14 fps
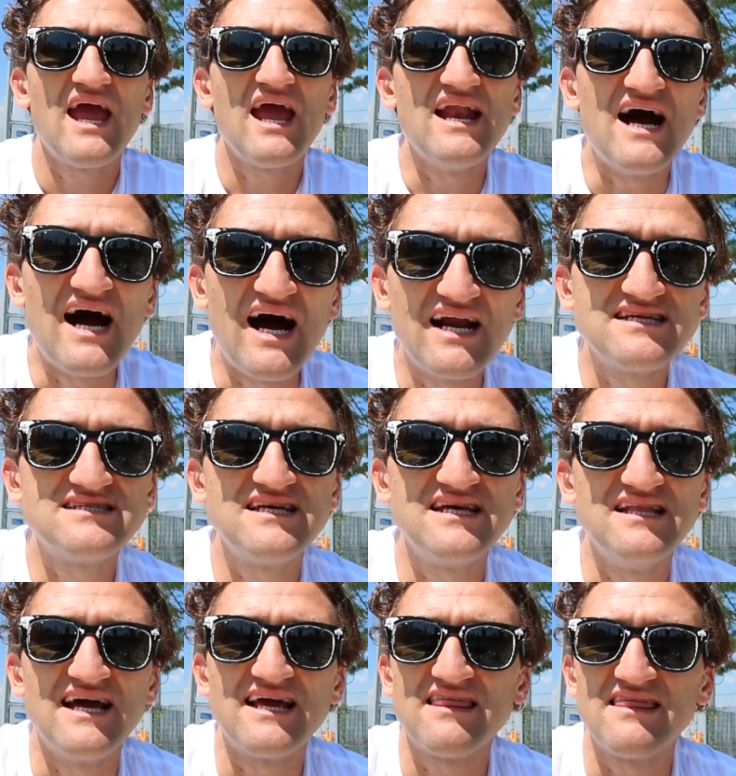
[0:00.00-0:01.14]
And
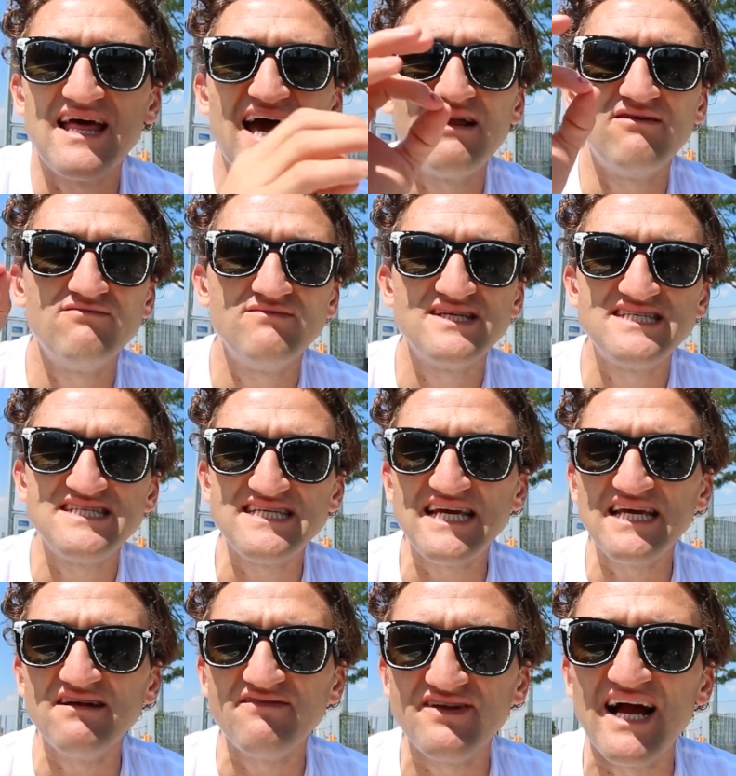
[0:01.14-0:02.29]
honestly, like that
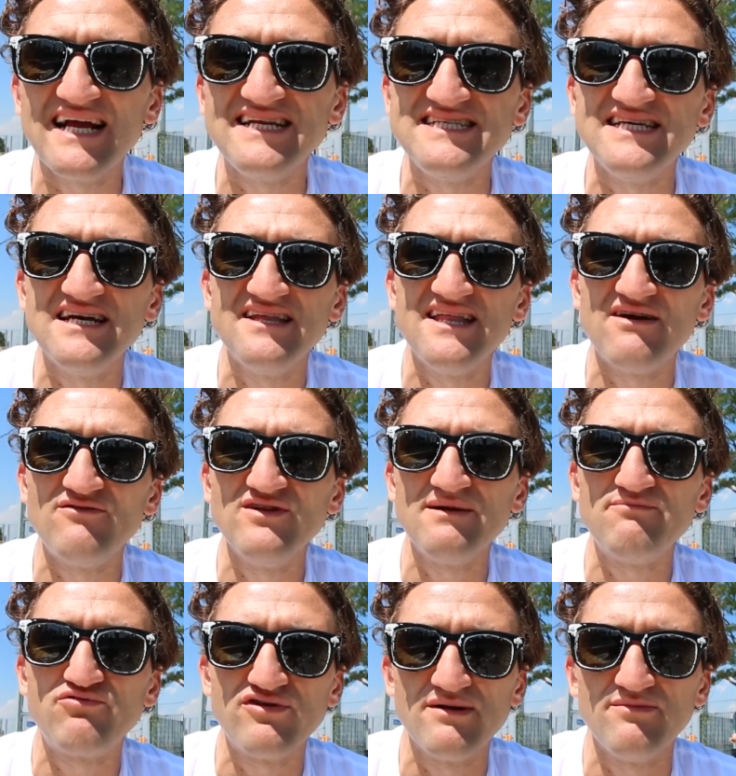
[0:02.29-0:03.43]
seed of an idea, that really
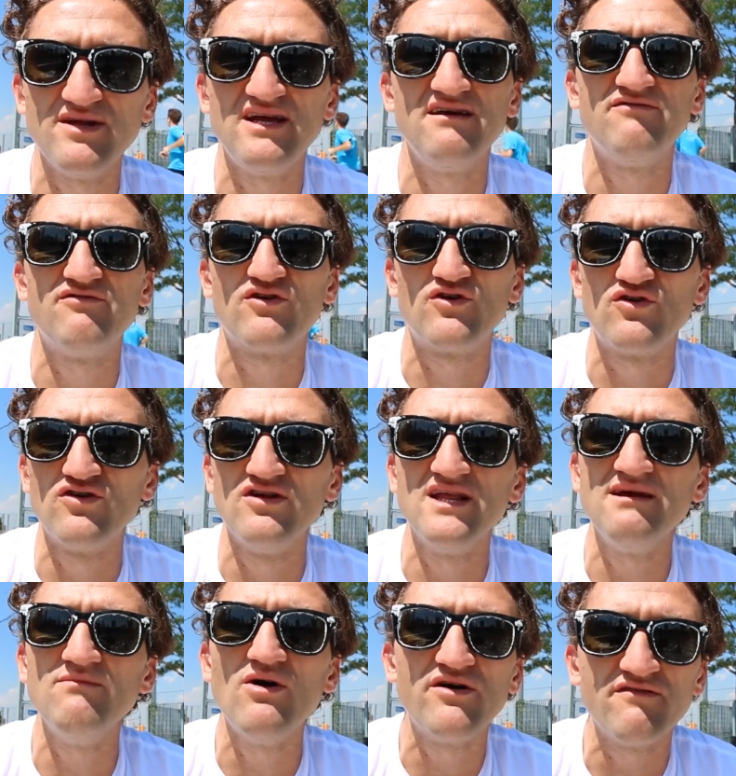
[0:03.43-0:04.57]
primitive
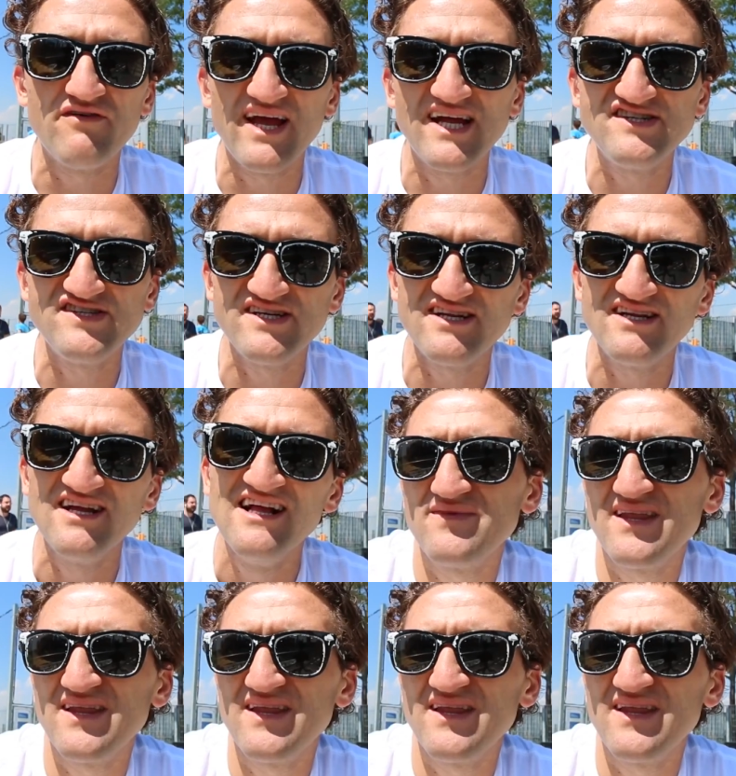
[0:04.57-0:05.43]
early motivation,